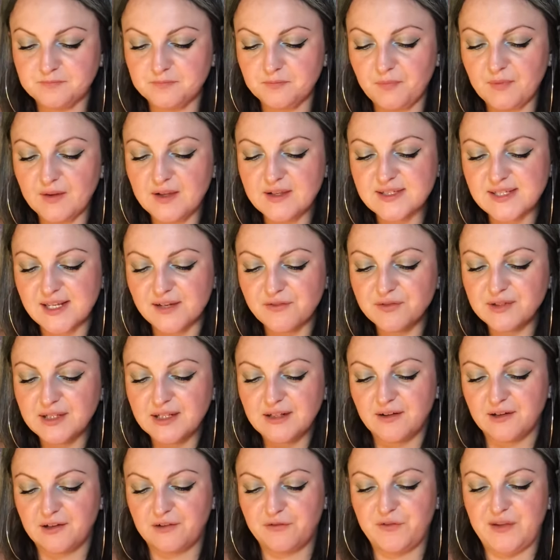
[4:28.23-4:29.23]
There's definitely
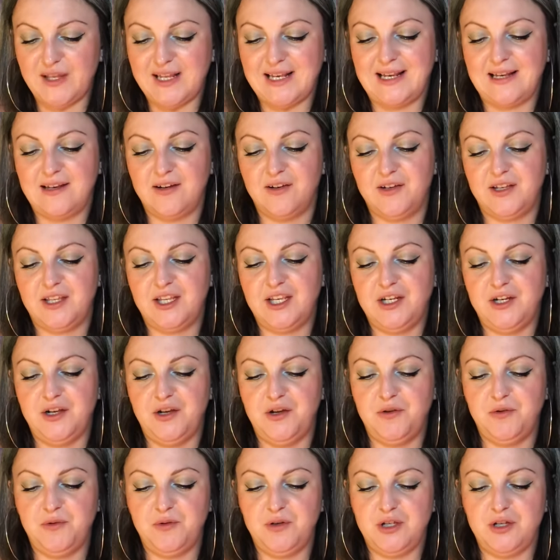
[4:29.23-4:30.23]
like feeling like, you
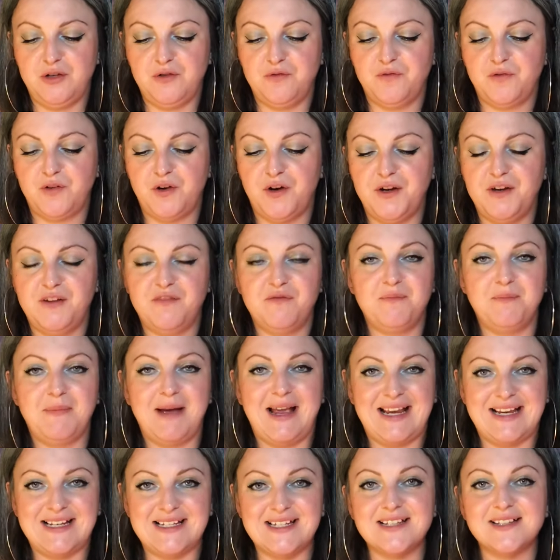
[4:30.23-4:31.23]
know, you've kind of
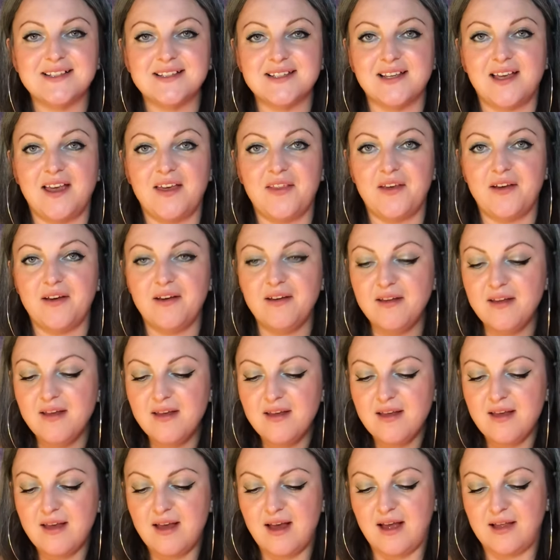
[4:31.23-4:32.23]
made it together,
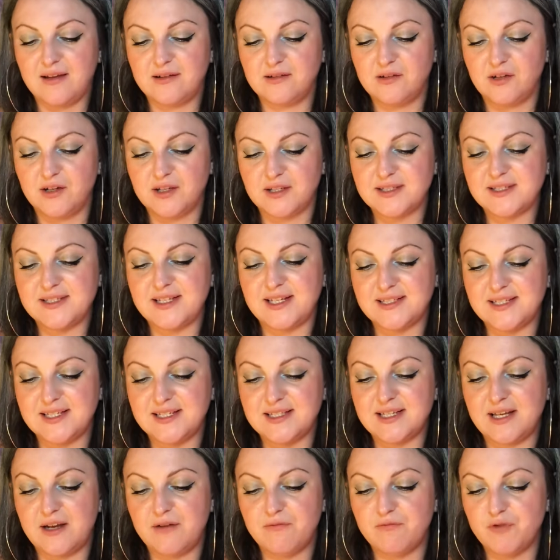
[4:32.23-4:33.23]
and like setting
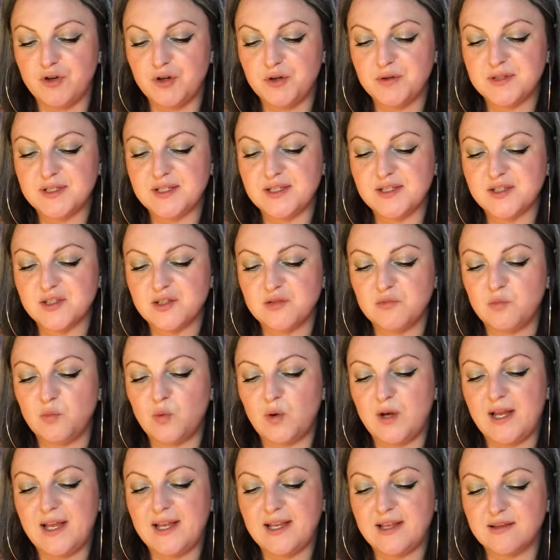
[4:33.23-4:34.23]
down roots in some
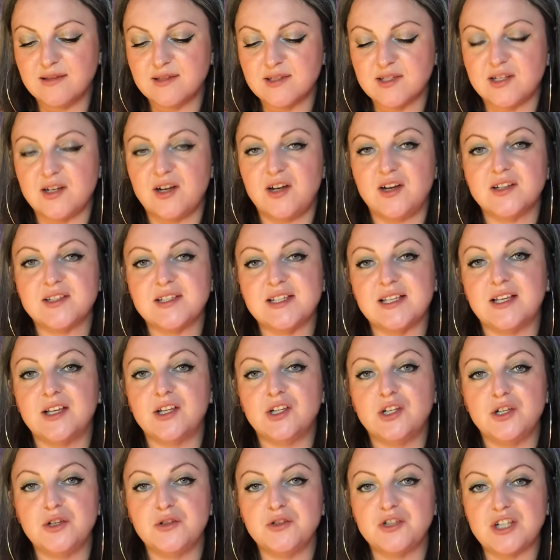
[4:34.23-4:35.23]
way and starting a
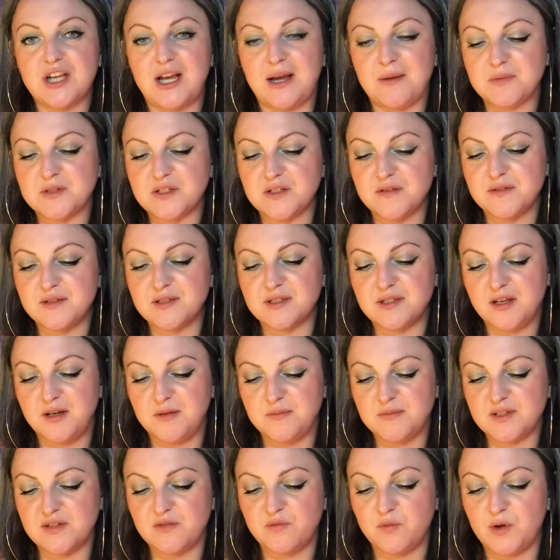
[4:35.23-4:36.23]
new chapter in
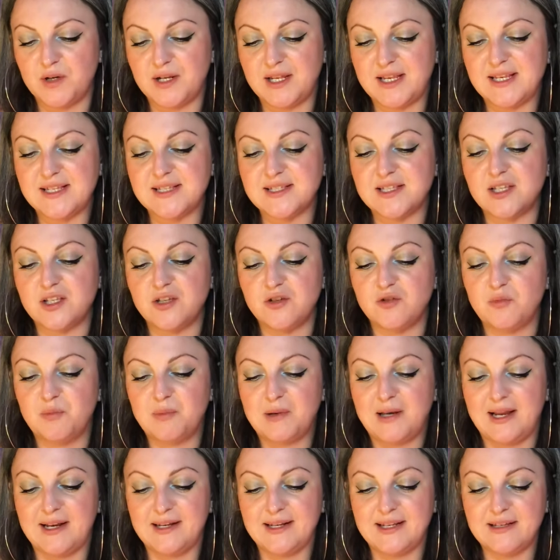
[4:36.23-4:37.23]
terms of what it is that you're
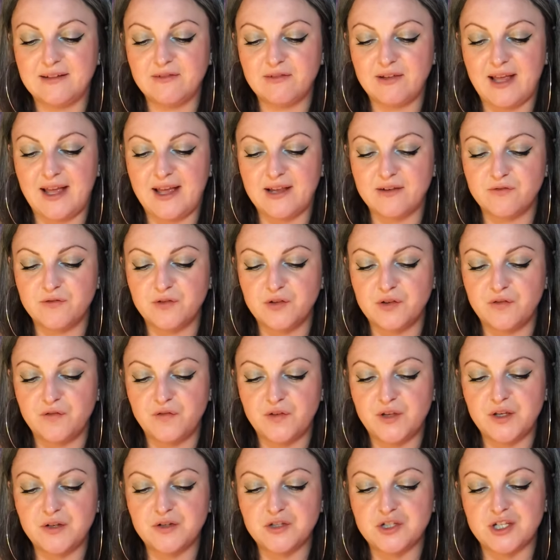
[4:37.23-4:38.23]
planning ahead for the
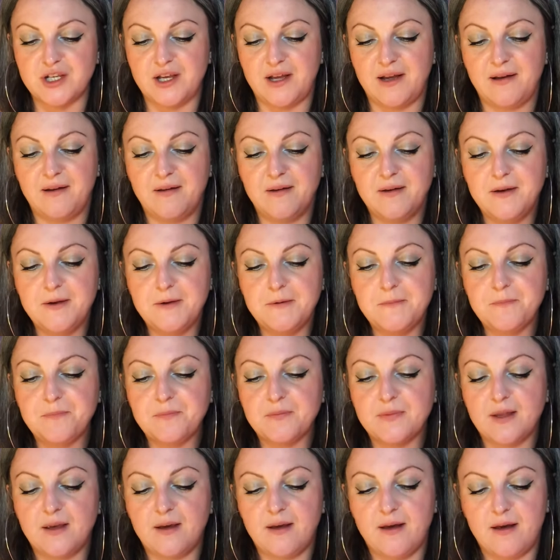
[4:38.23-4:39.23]
future.
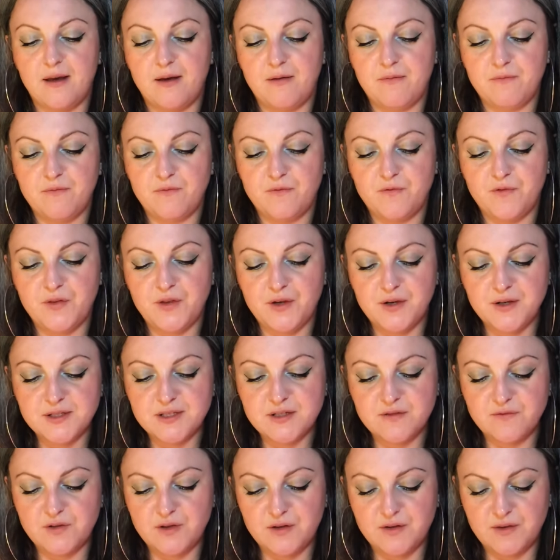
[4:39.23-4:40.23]
For those
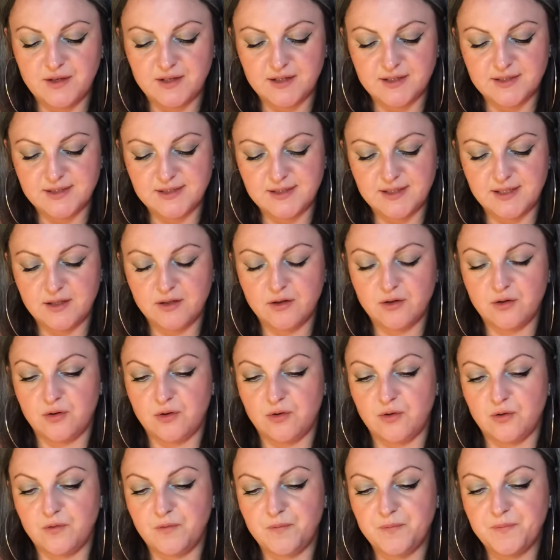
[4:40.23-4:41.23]
of you that are
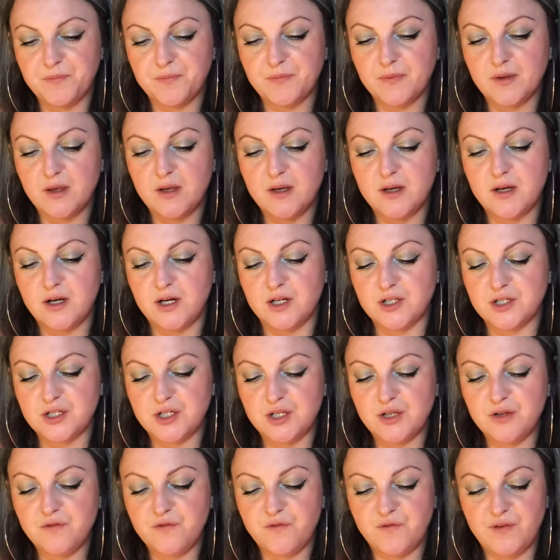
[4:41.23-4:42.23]
single, I
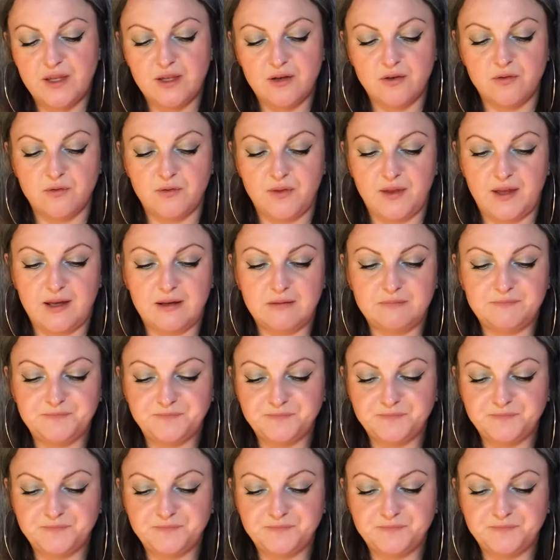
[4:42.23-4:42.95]
do feel that